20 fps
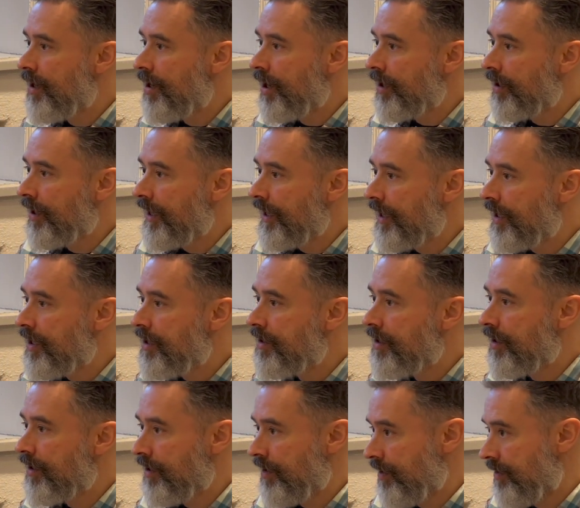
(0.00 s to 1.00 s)
unlike
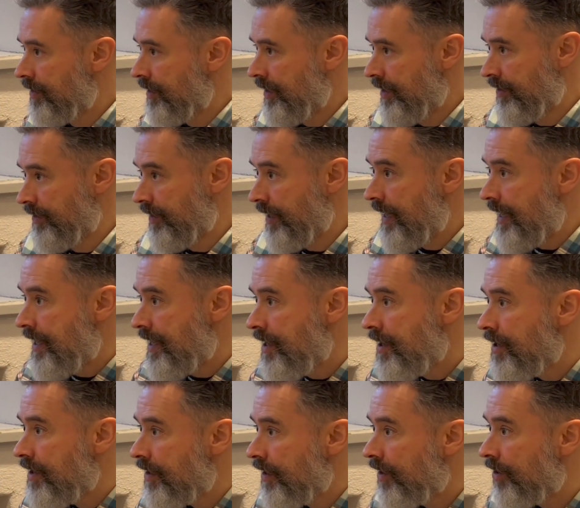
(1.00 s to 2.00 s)
anything that is
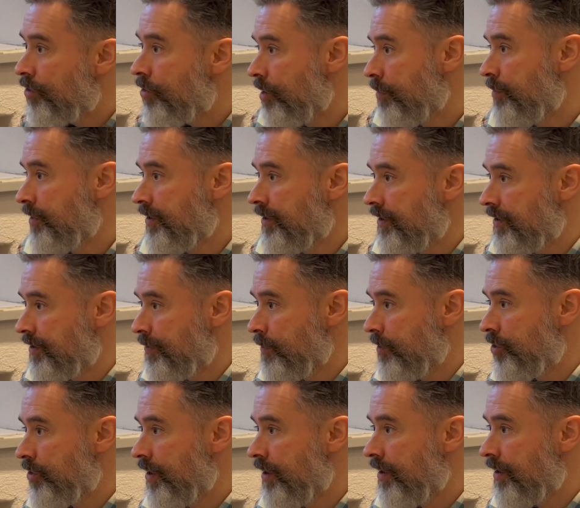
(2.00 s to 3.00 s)
in the corpus that it's
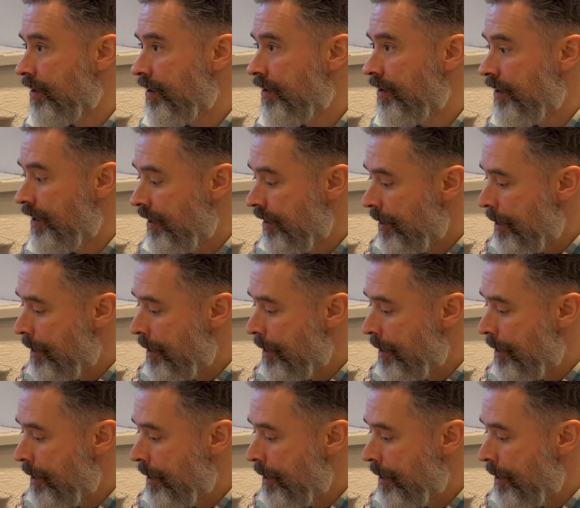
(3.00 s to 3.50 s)
been trained on,